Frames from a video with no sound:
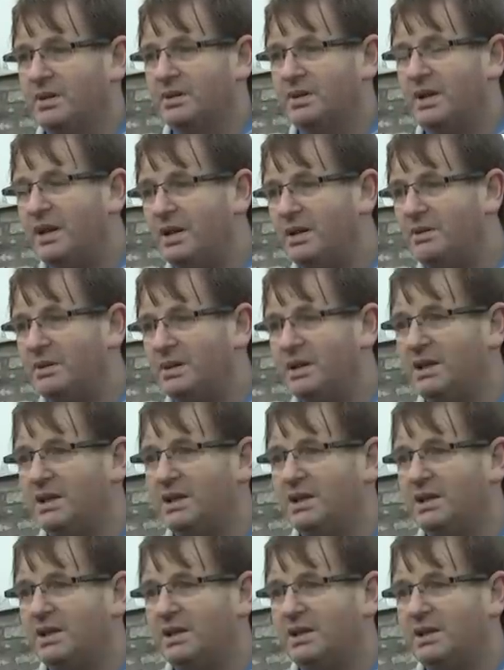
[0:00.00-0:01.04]
The
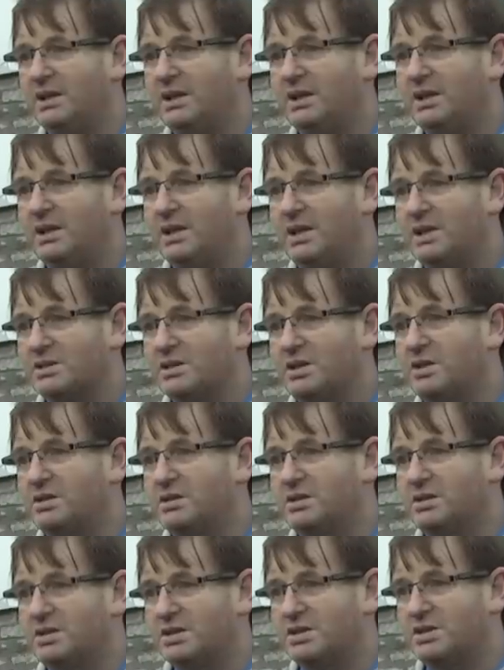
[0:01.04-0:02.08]
IRA is
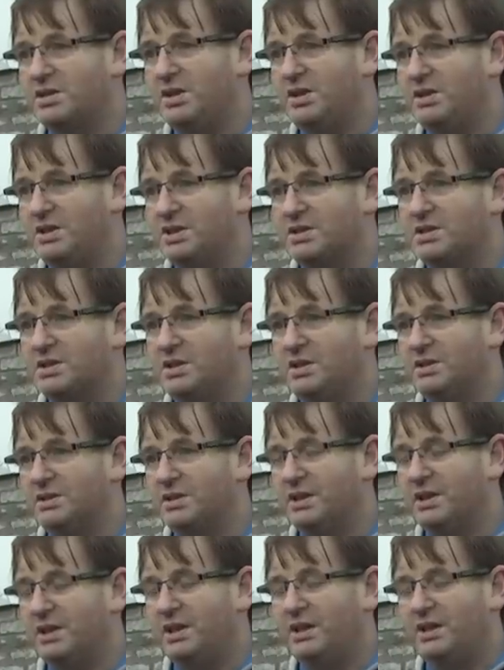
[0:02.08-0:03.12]
out to destroy this
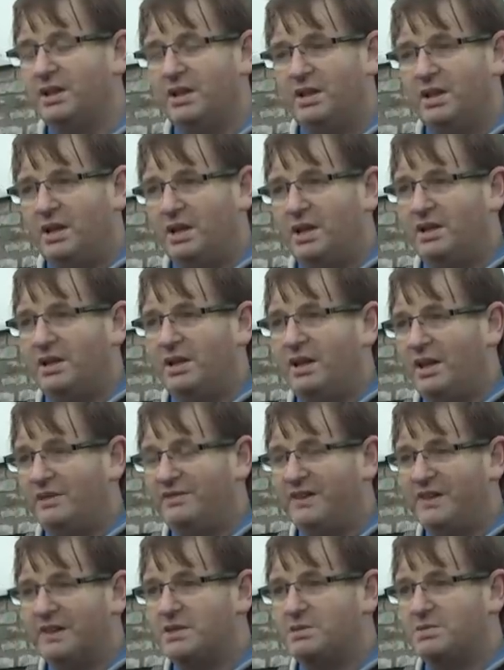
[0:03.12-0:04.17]
country. And I'll
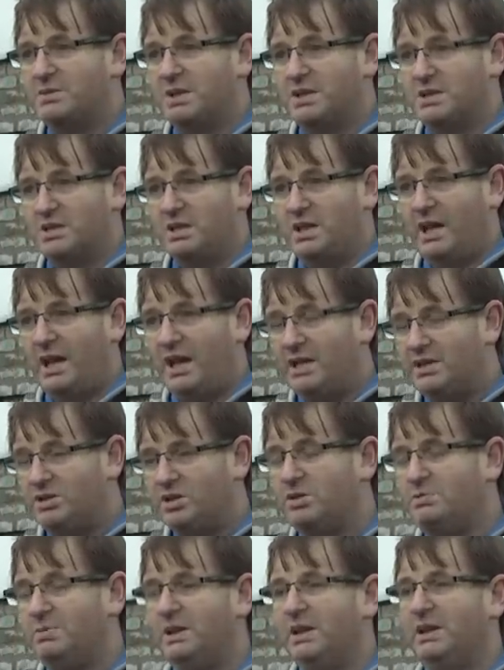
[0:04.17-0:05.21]
finish with this. I
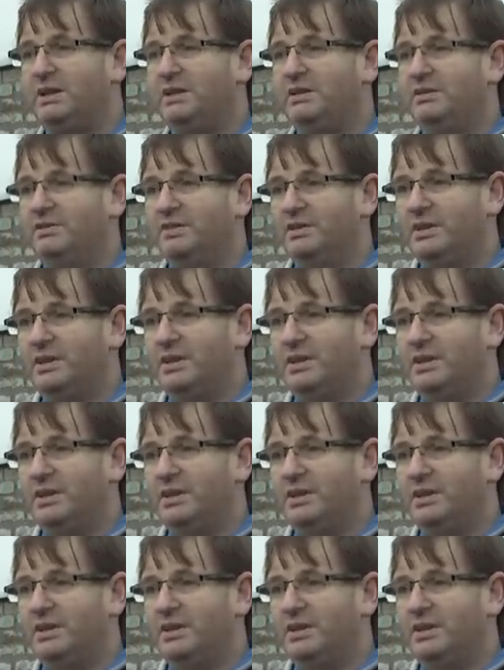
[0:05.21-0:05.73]
do believe